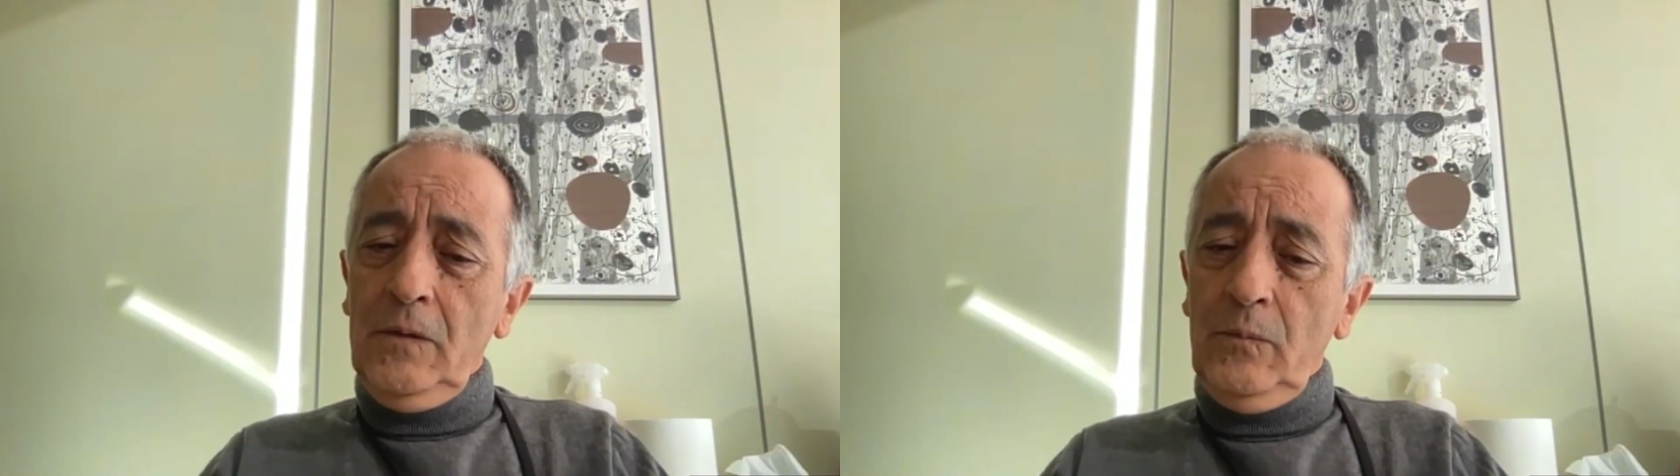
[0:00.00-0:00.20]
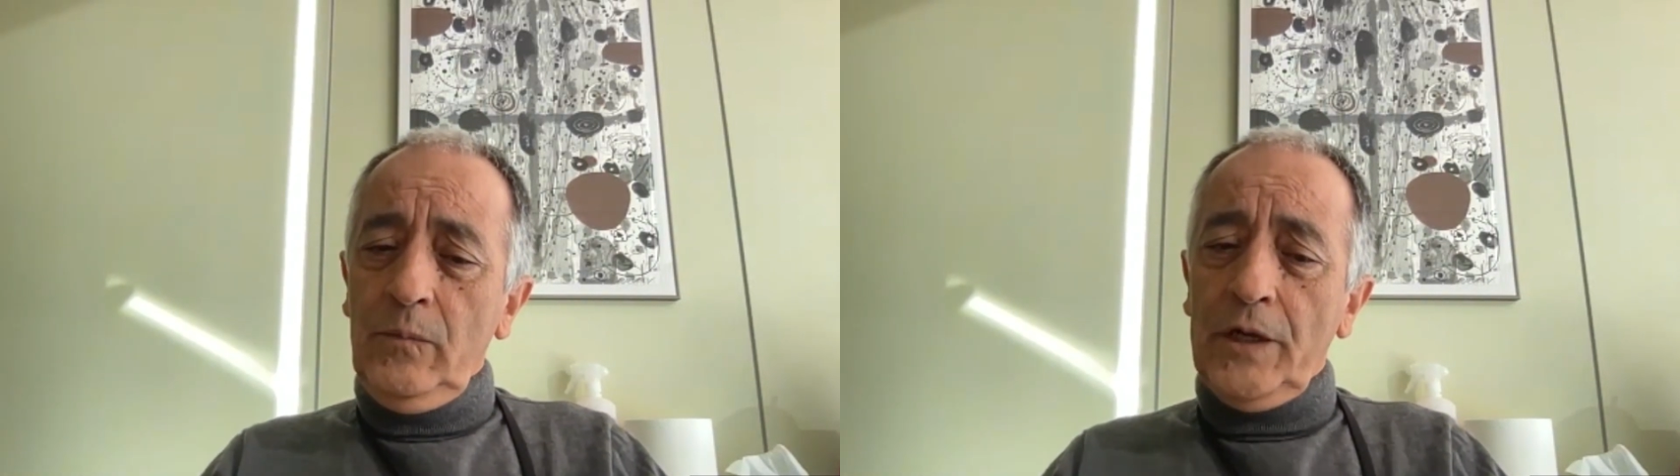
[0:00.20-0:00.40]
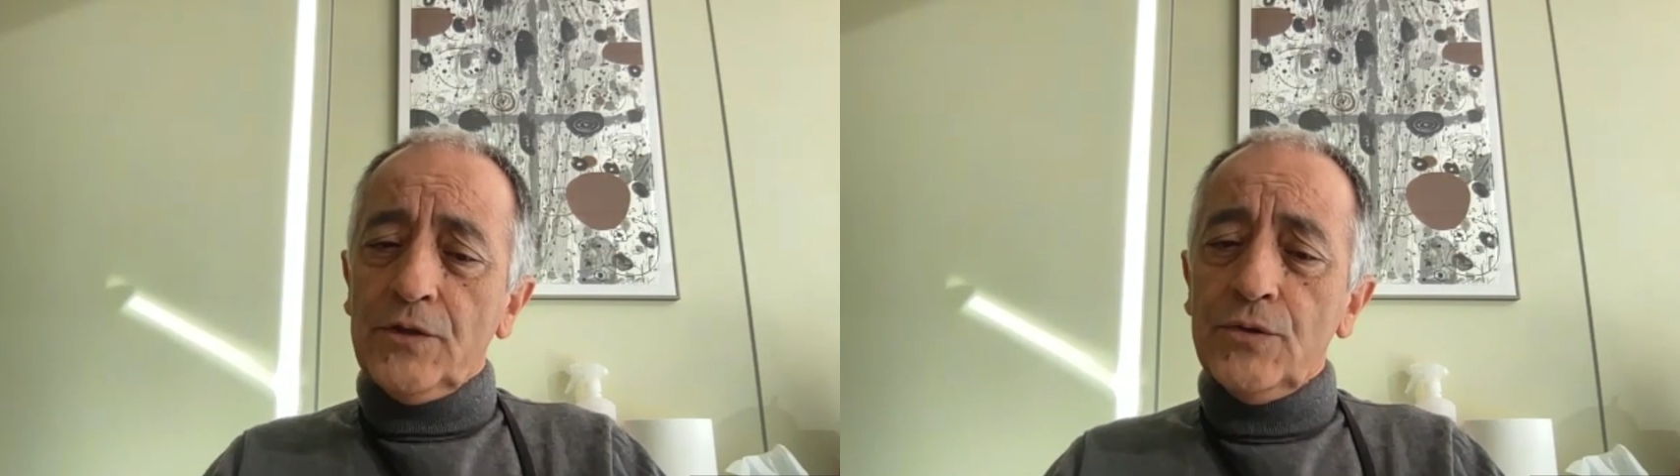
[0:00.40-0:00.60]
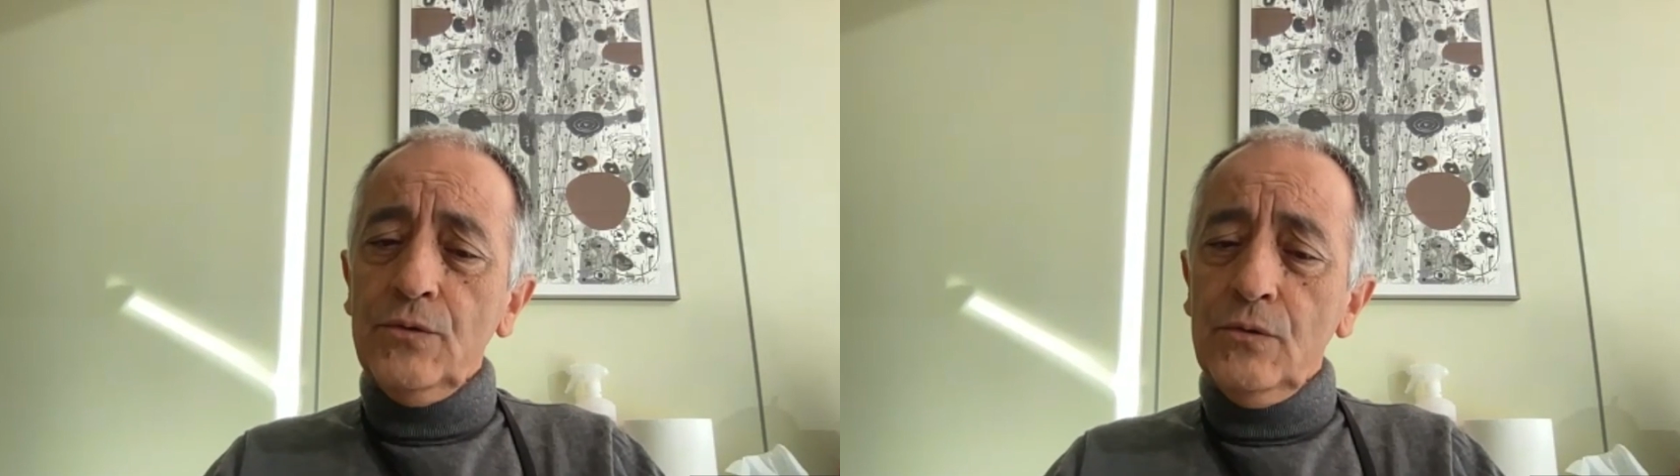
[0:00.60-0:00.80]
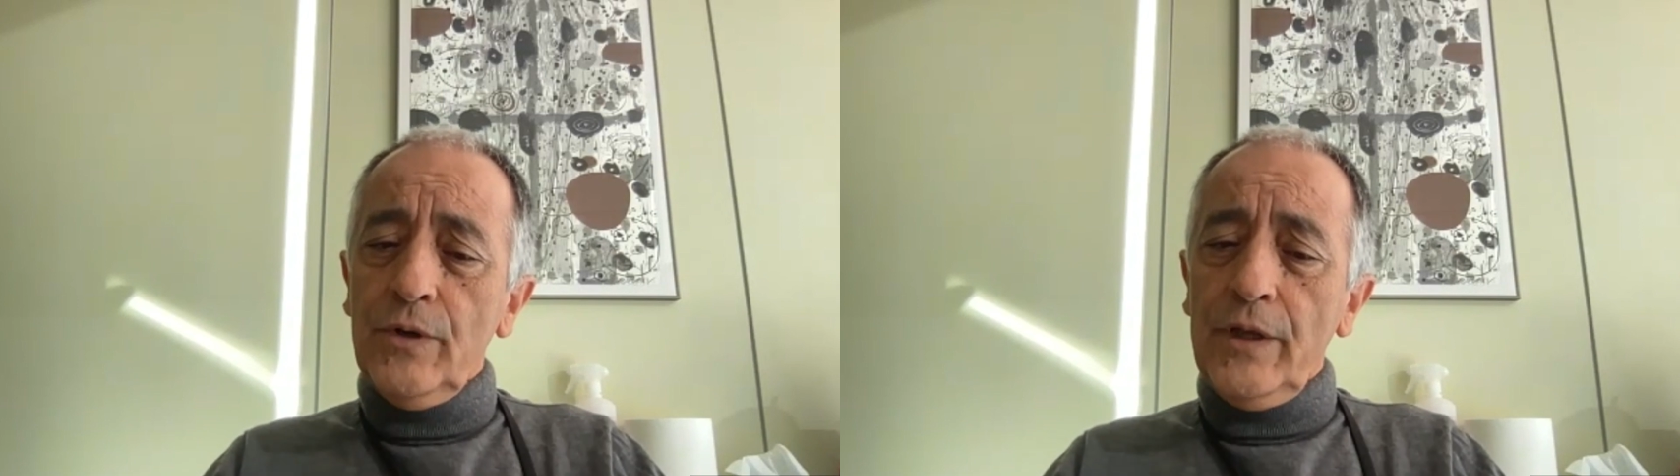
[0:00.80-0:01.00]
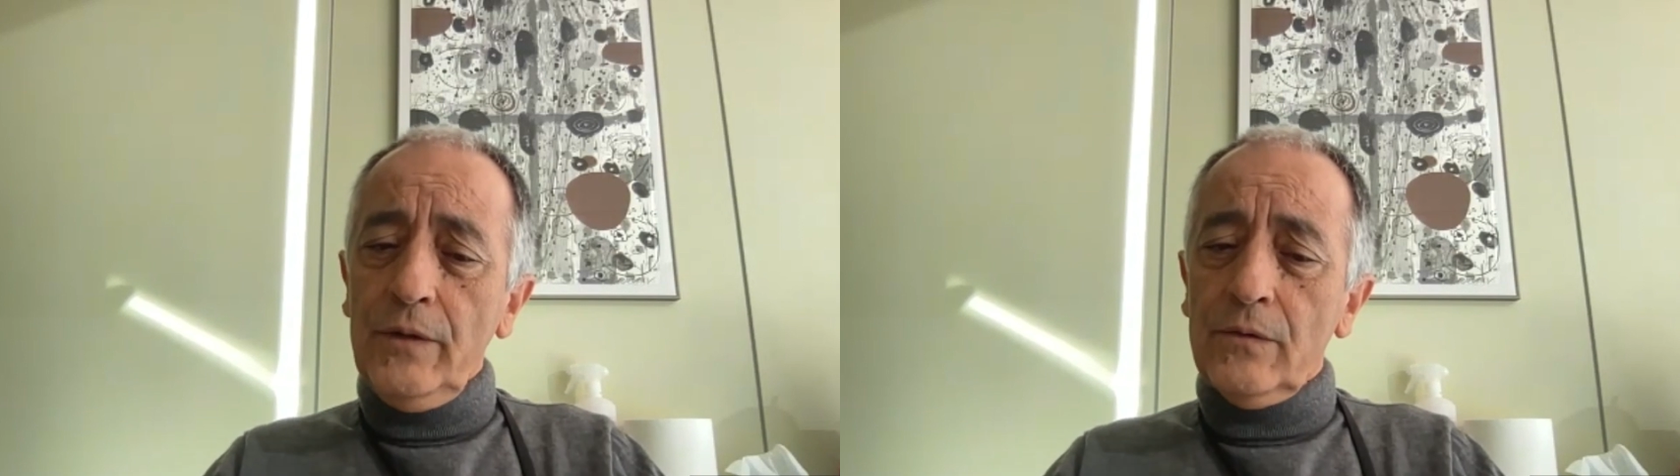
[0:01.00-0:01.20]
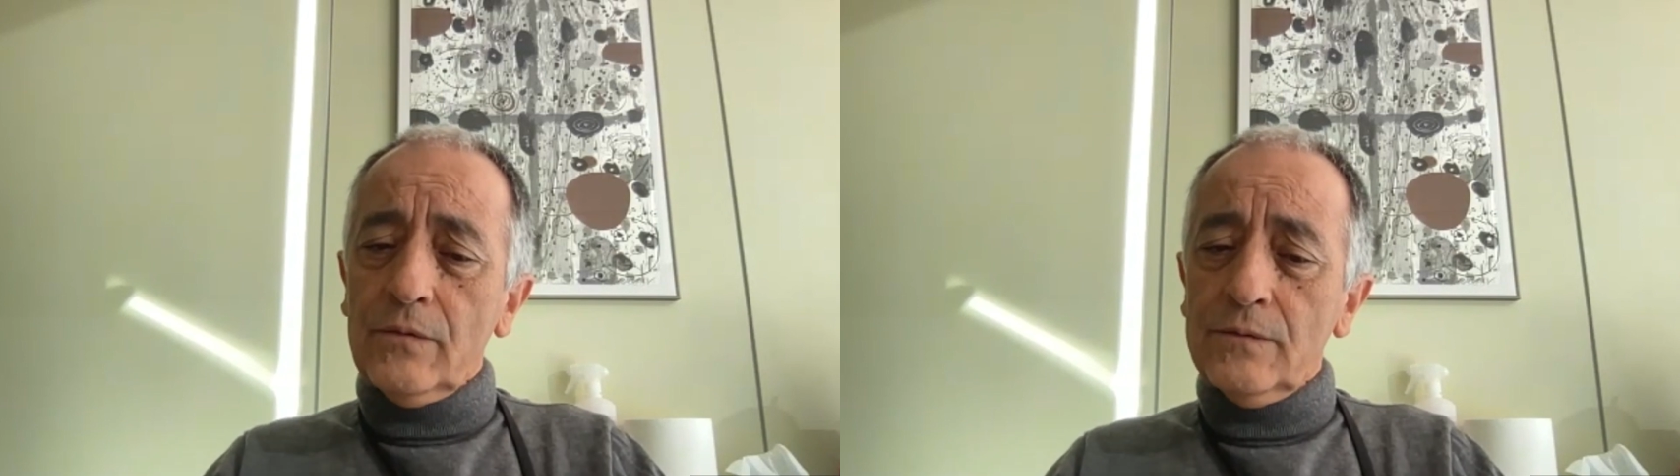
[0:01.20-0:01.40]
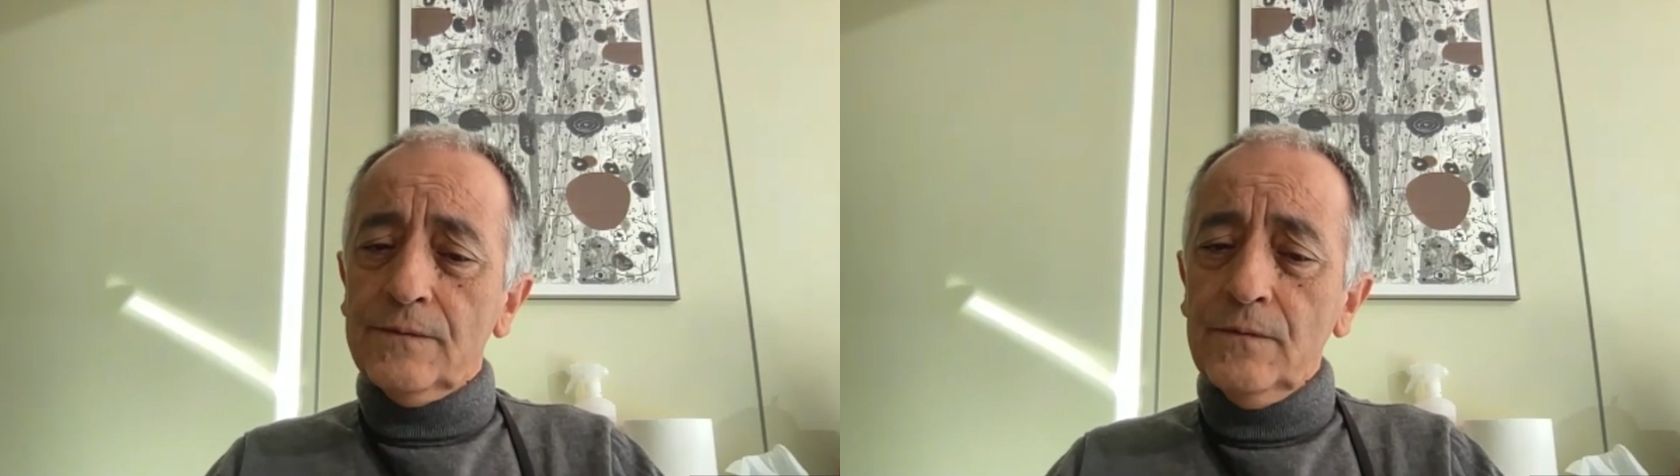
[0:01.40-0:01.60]
mature
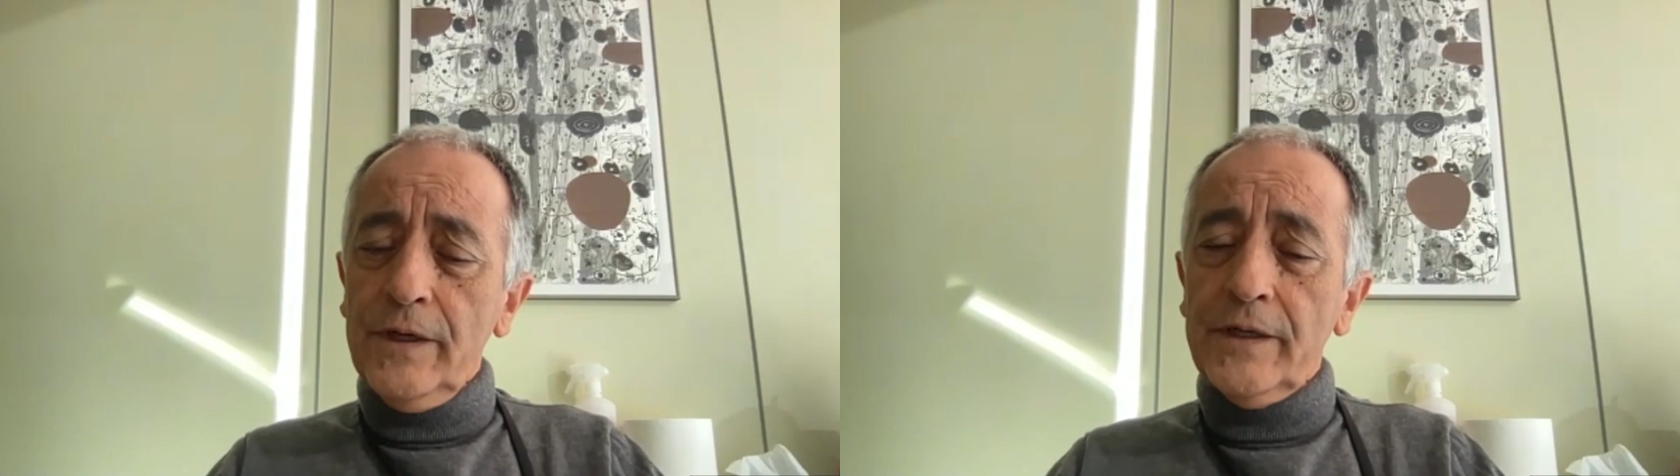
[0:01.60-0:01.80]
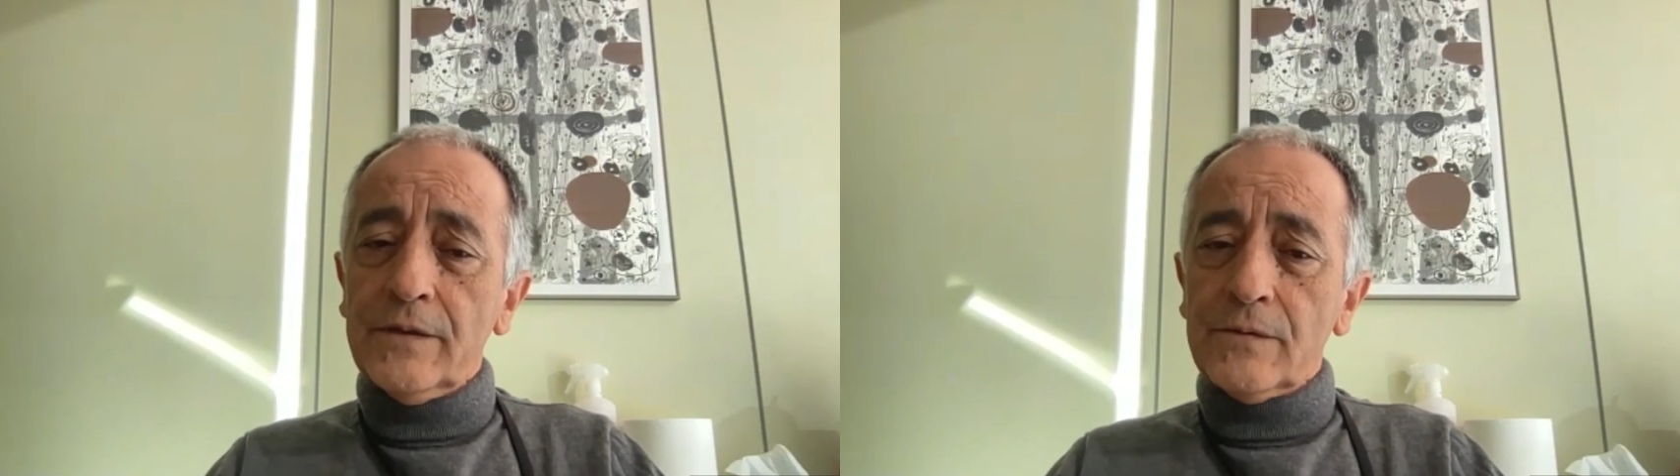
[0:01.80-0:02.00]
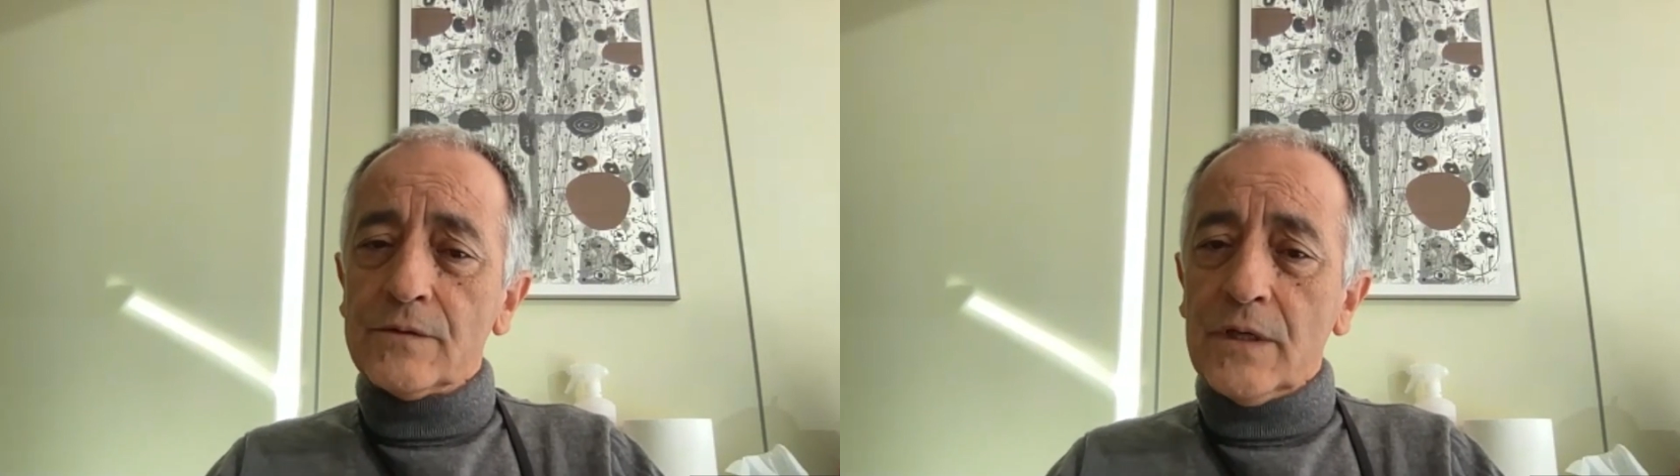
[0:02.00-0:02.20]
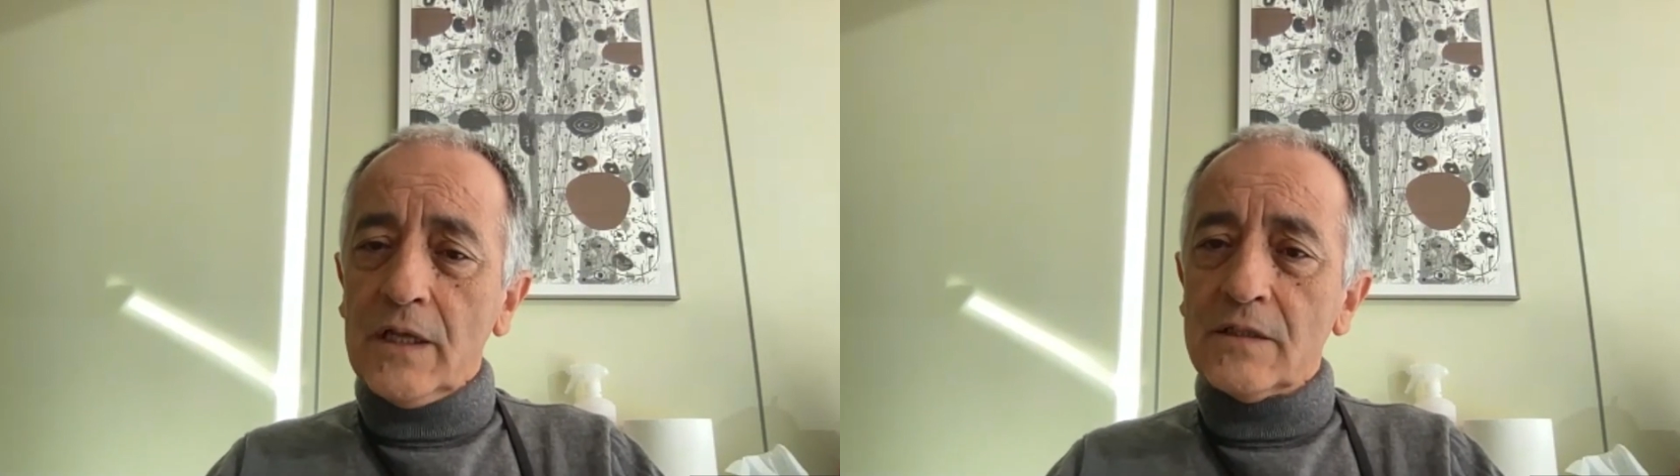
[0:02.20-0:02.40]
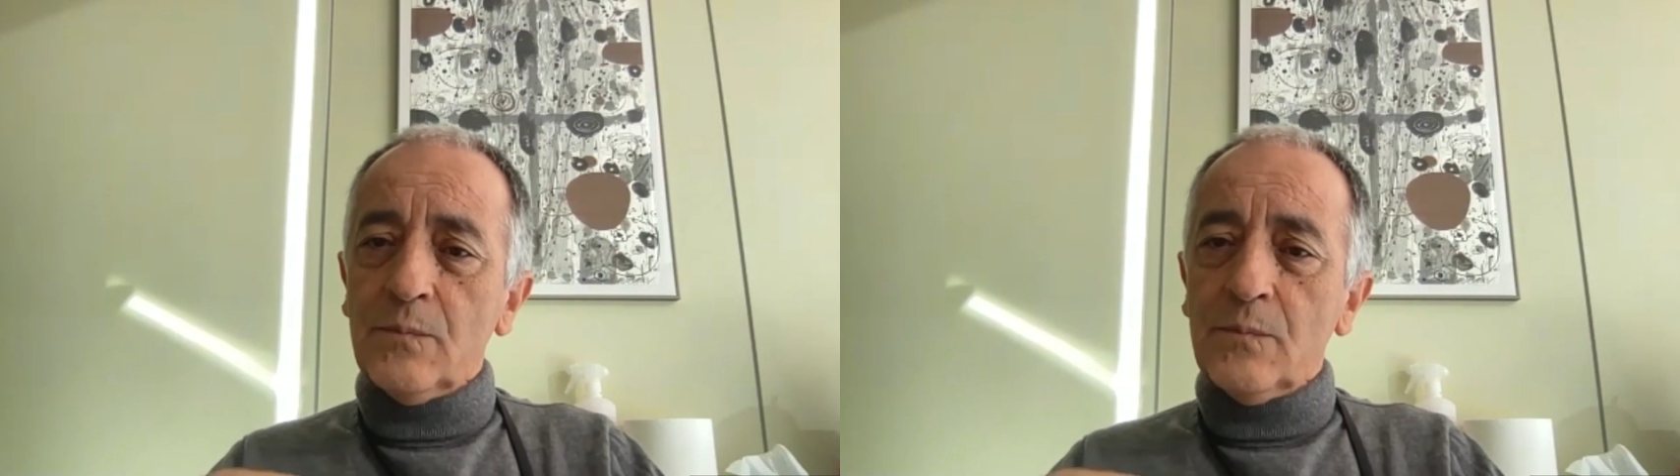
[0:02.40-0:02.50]
into full erythrocytes